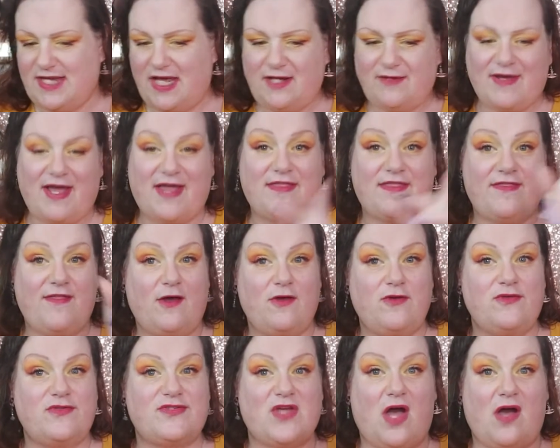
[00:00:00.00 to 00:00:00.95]
Anyway,
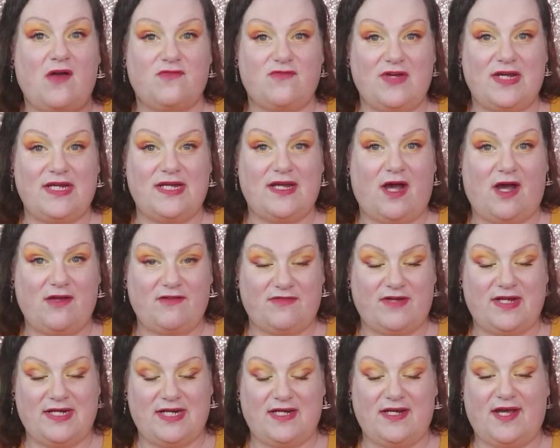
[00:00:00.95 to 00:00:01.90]
those are I
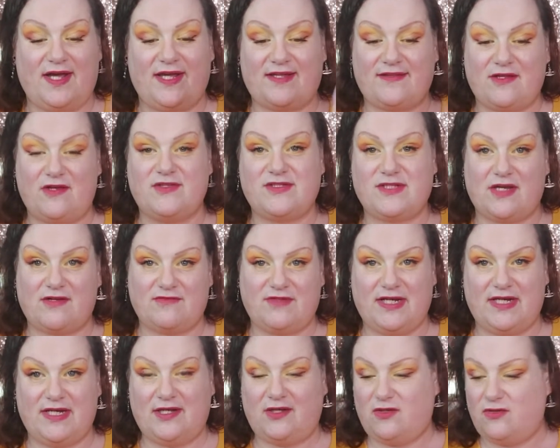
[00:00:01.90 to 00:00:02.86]
really like. Those are
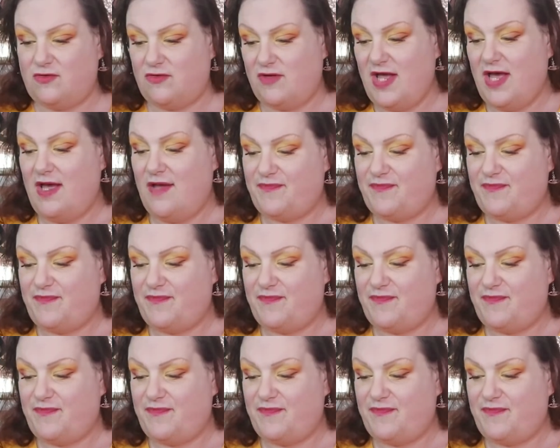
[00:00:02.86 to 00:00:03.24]
really cool.